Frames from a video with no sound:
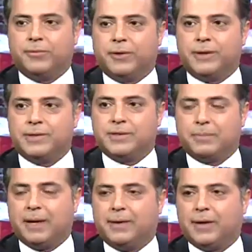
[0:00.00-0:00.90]
for his
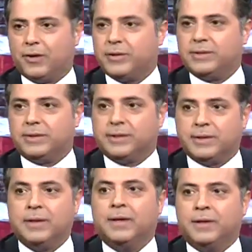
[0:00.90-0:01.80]
Hispanic heritage.
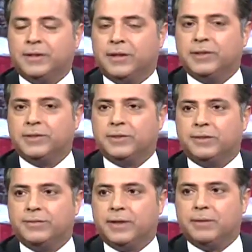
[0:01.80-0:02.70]
Judges are
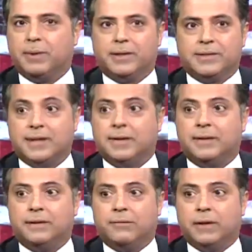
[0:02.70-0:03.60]
vetted by the
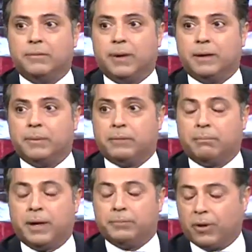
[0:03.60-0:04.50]
Senate. They're vetted by a
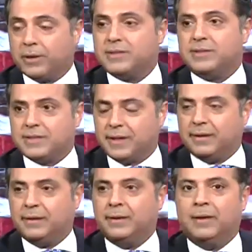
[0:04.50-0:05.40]
bipartisan
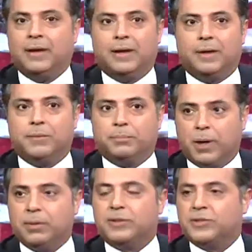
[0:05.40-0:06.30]
Senate. They're
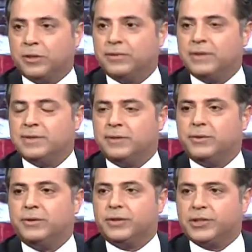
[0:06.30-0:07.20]
public servants. They
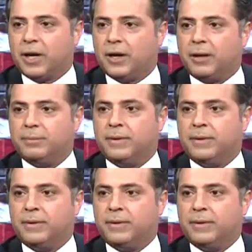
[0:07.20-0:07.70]
do their job.